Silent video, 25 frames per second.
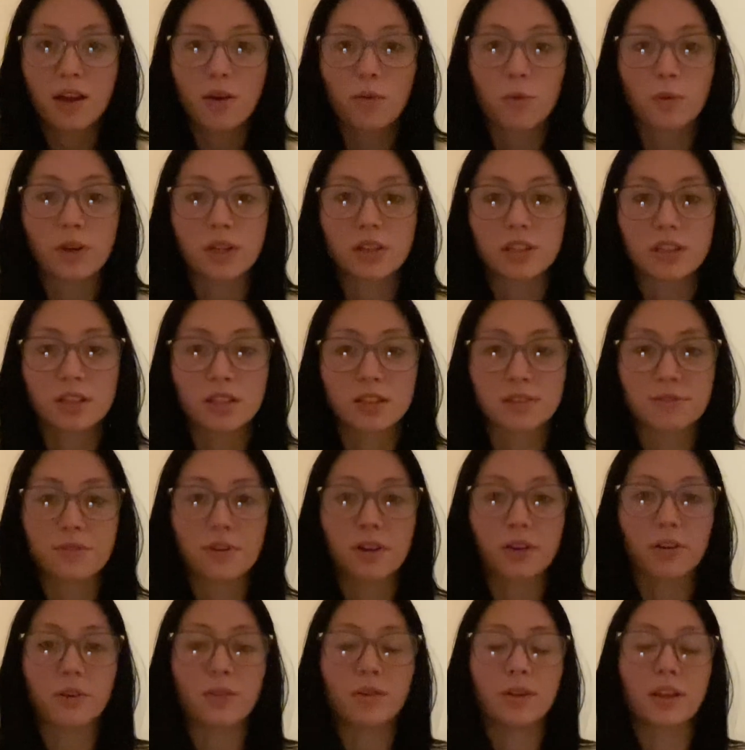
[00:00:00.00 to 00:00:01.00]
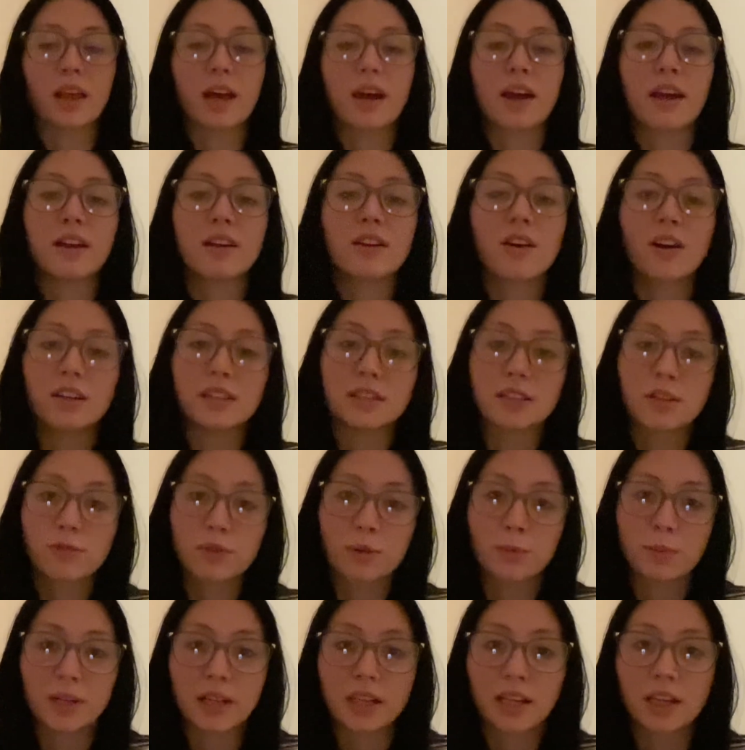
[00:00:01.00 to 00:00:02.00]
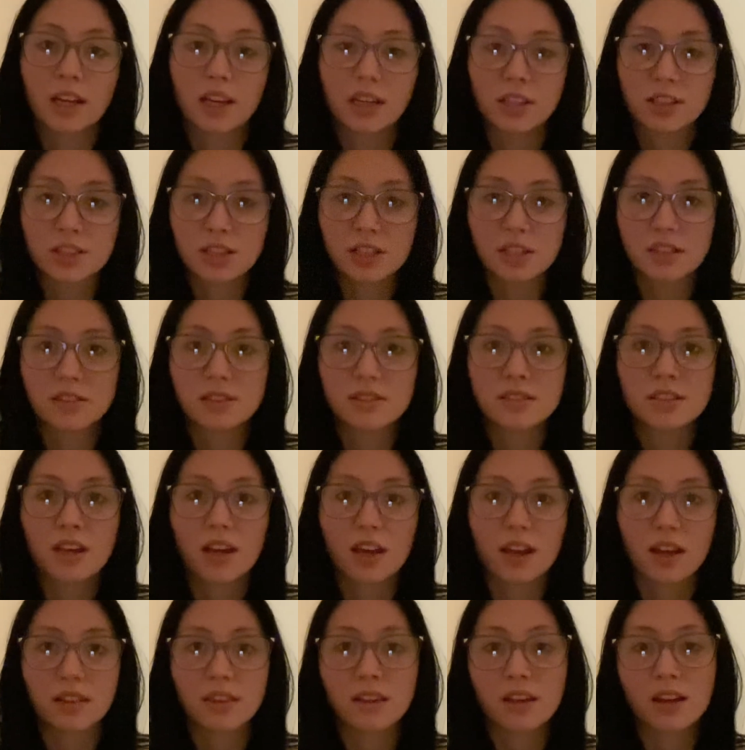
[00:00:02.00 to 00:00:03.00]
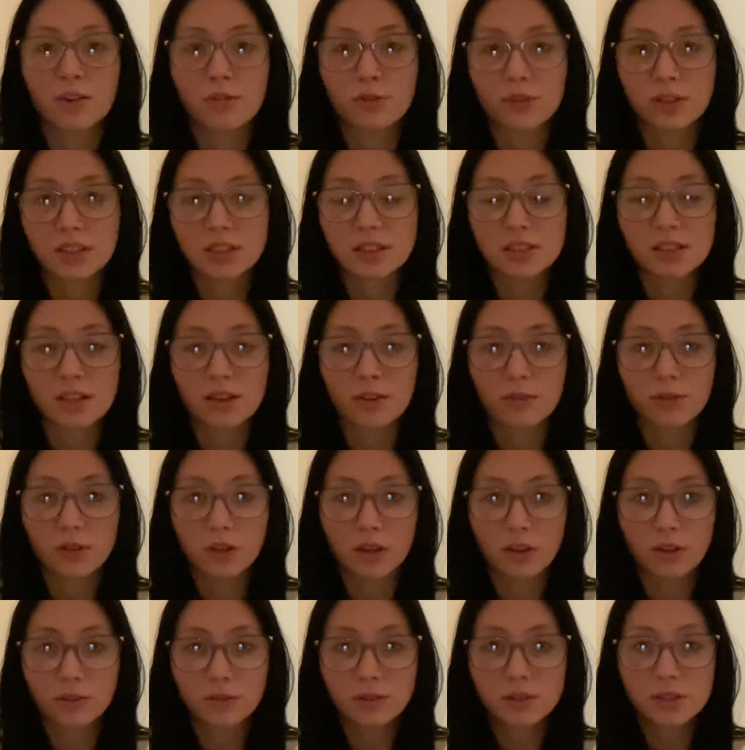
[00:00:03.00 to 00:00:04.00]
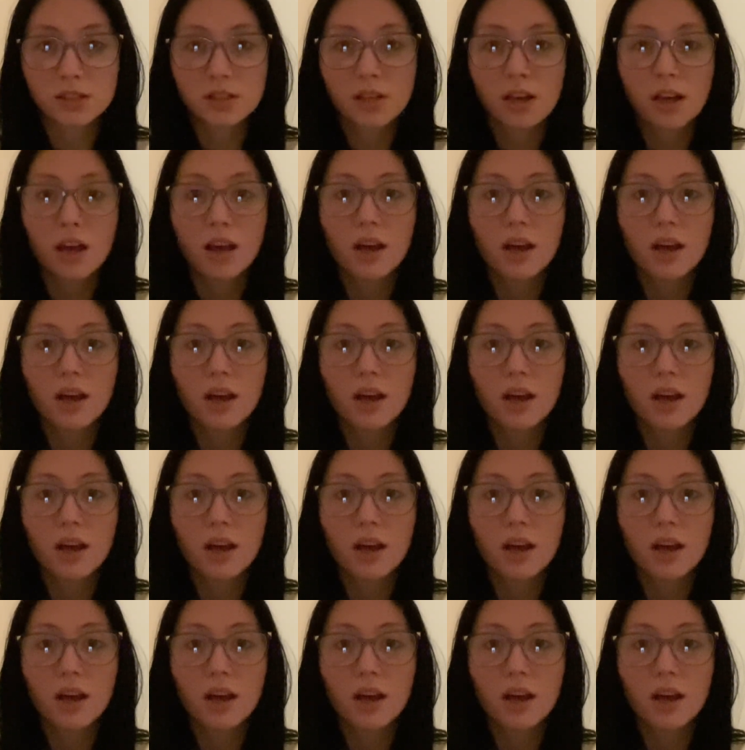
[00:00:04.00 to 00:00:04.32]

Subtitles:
which is very reliant on different medications and the efficacy of those.